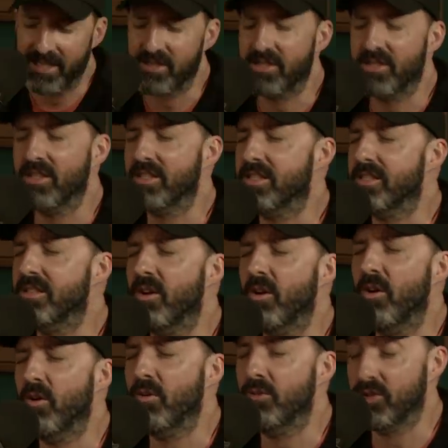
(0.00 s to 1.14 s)
it's just
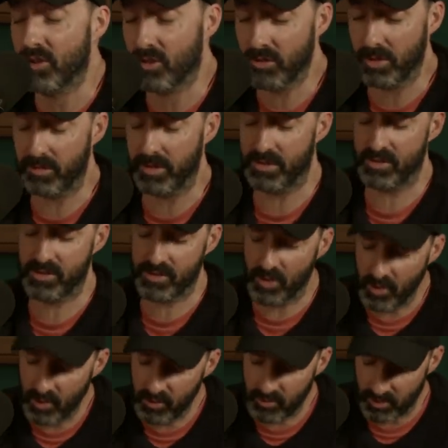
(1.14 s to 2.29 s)
so sugary, but it's
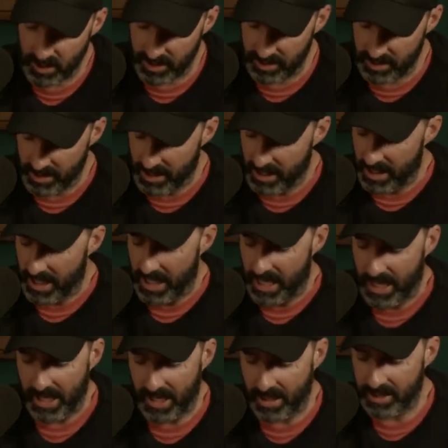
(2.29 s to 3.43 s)
so great. yeah.
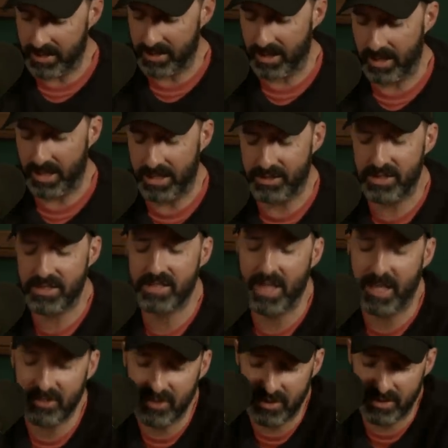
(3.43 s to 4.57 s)
And I just
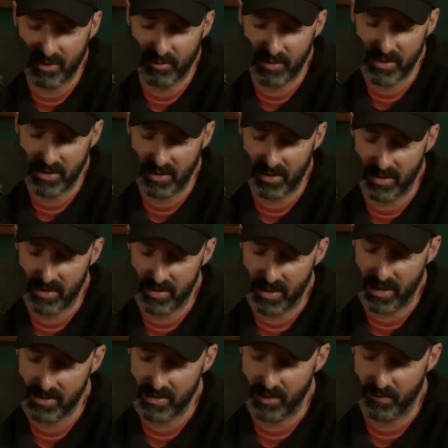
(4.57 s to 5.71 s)
actually did, recently did this
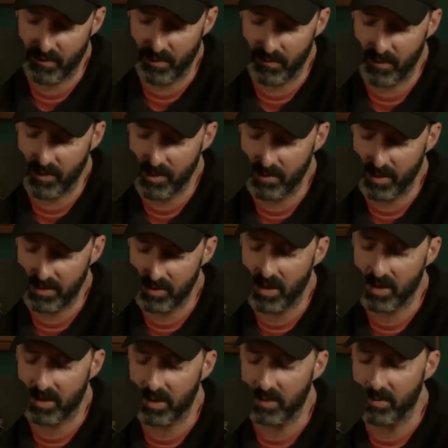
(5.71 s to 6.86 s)
essay for a friend of mine
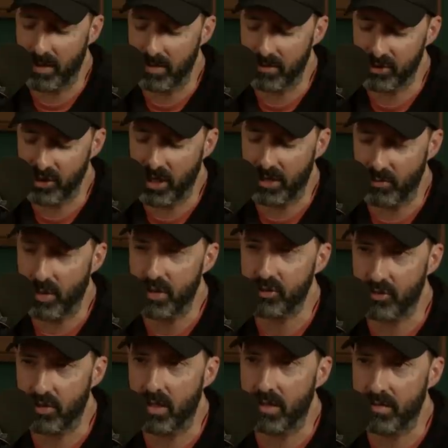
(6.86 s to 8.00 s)
talking about chain
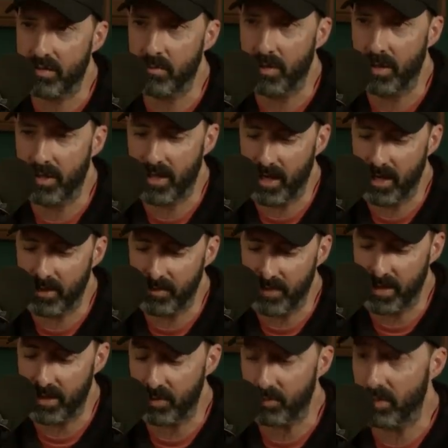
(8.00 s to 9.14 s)
restaurants. oh yeah,
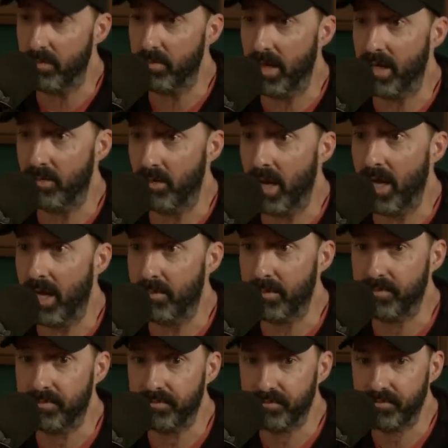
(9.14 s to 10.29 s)
they get a real bad rap.
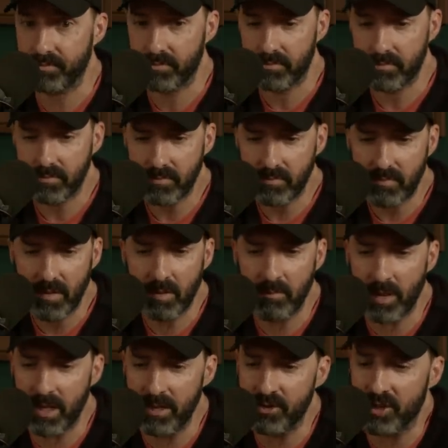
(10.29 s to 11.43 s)
Uh-huh.
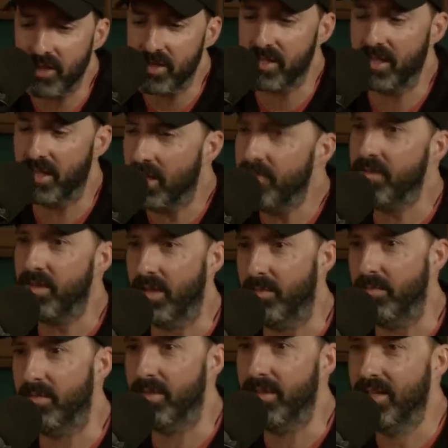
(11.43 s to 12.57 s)
but I just love them.